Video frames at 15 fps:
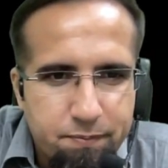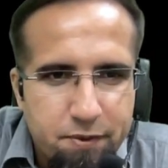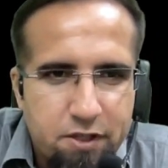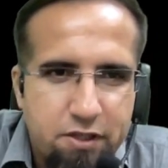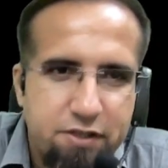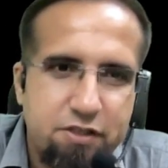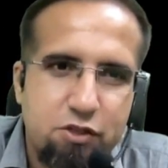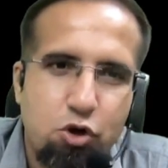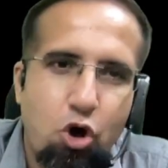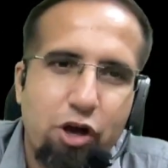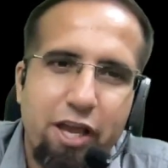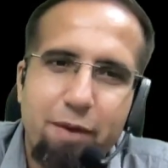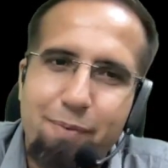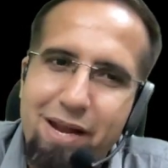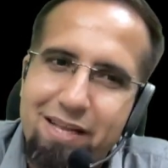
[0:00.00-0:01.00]
This is log
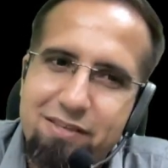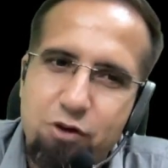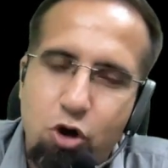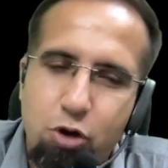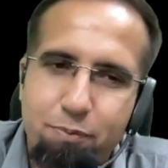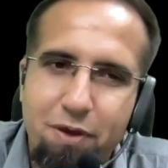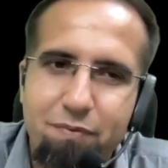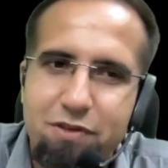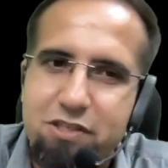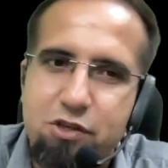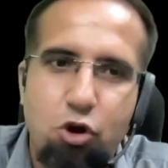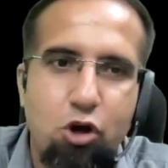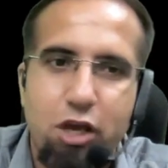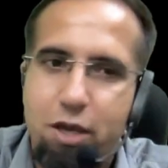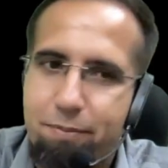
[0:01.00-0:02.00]
A minus log B, which is
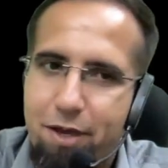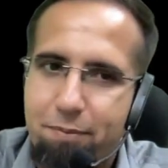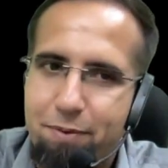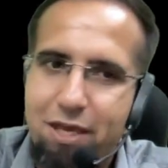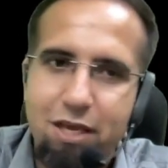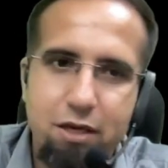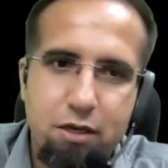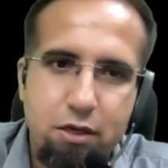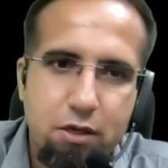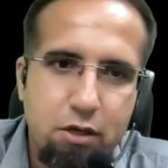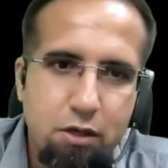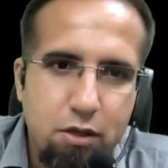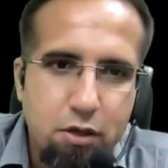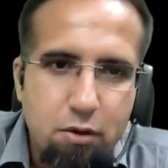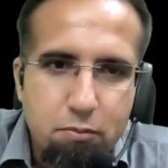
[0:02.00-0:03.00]
log A by B,
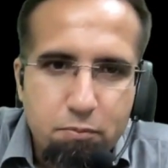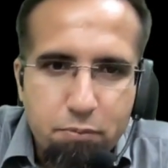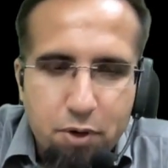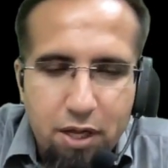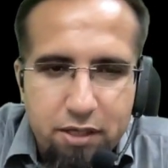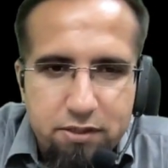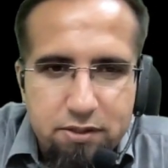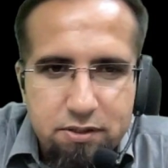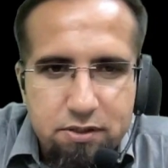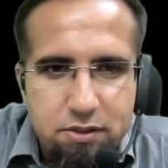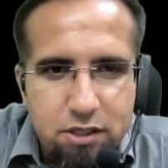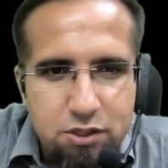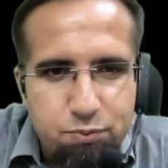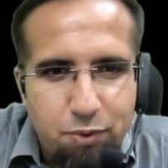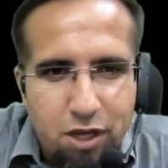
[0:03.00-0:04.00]
plus
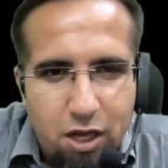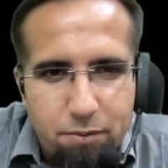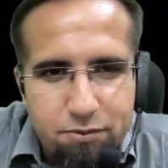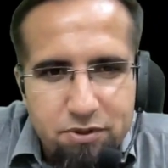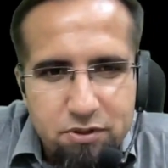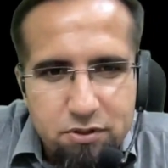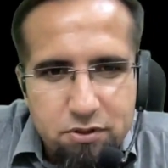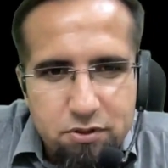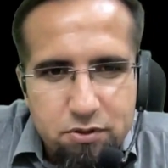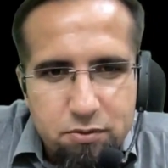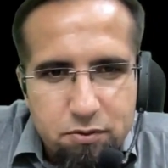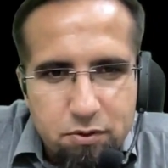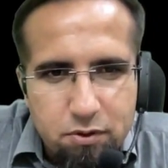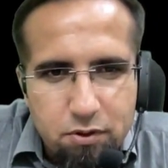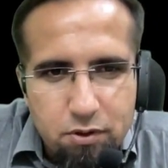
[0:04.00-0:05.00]
this becomes
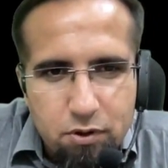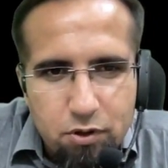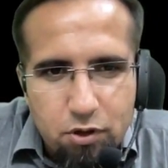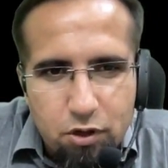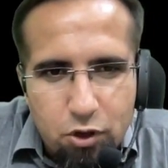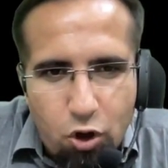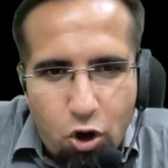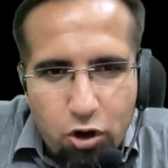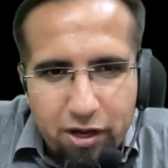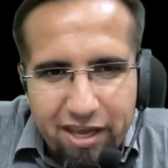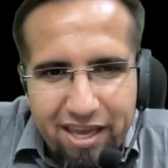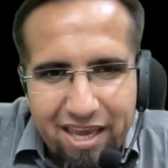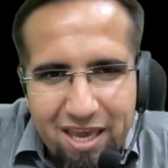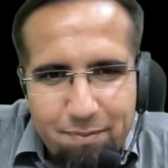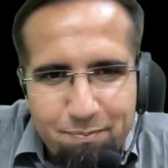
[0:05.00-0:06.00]
log
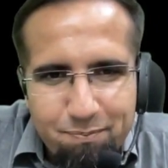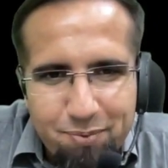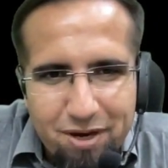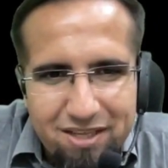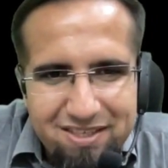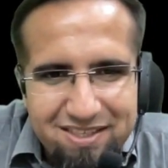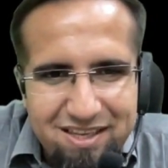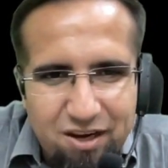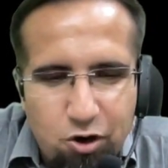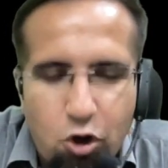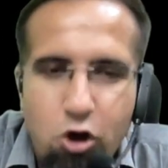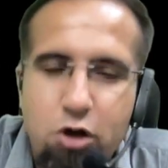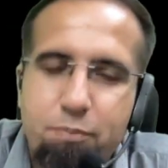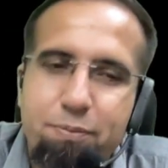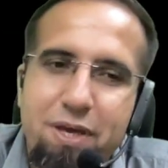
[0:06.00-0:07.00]
A plus
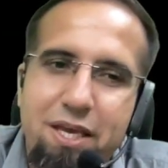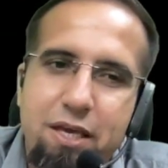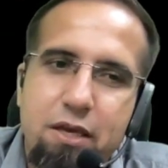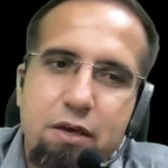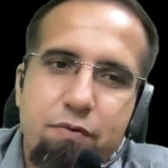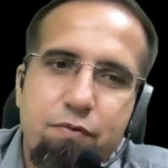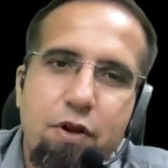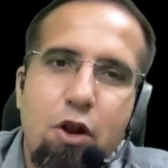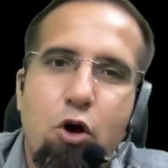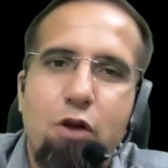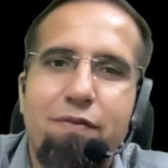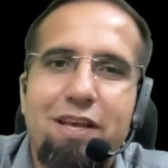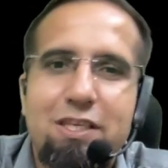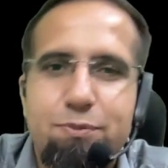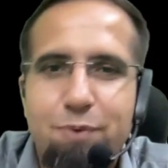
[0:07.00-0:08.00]
log B will
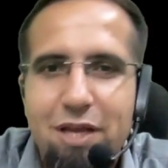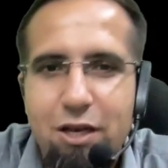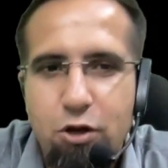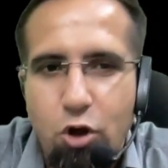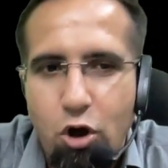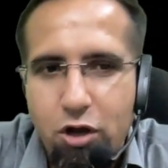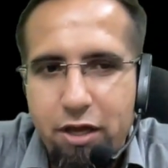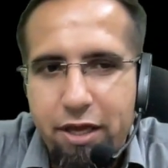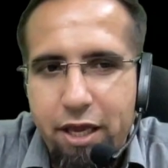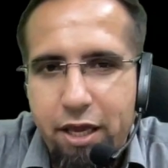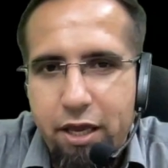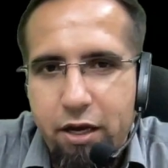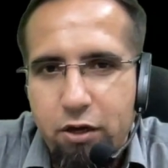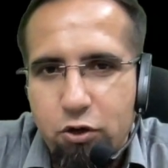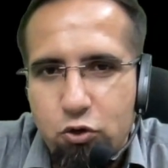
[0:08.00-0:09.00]
always be log
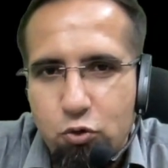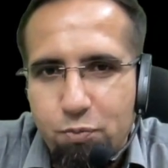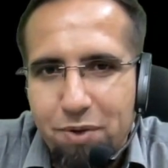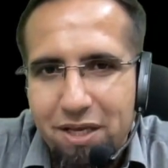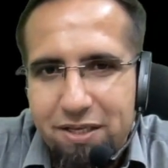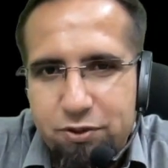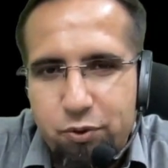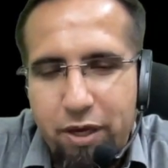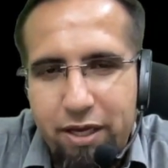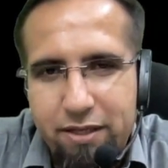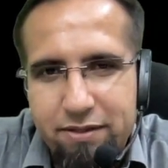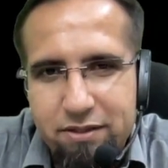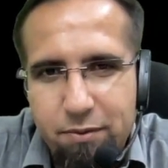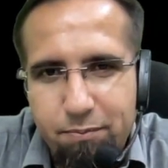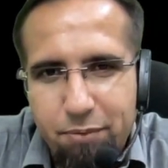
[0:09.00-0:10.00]
A into B. So I can
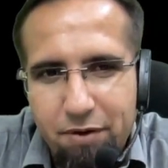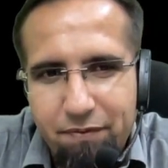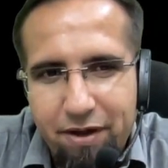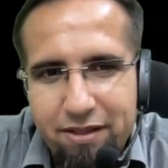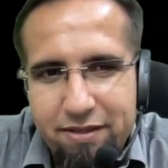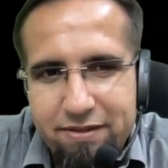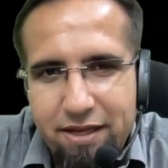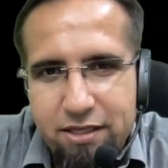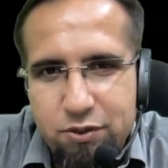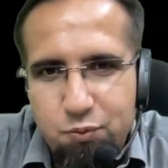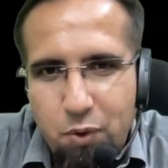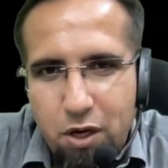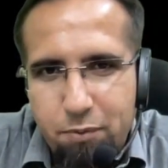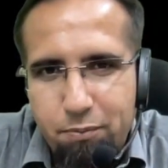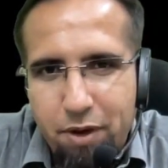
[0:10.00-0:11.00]
simplify this as
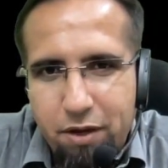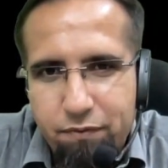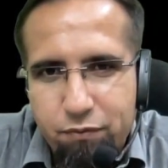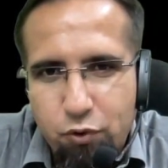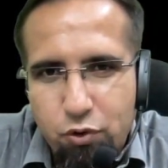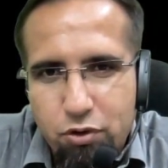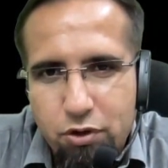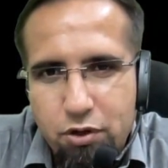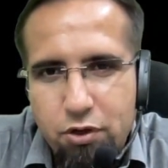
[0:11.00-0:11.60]
1 by 4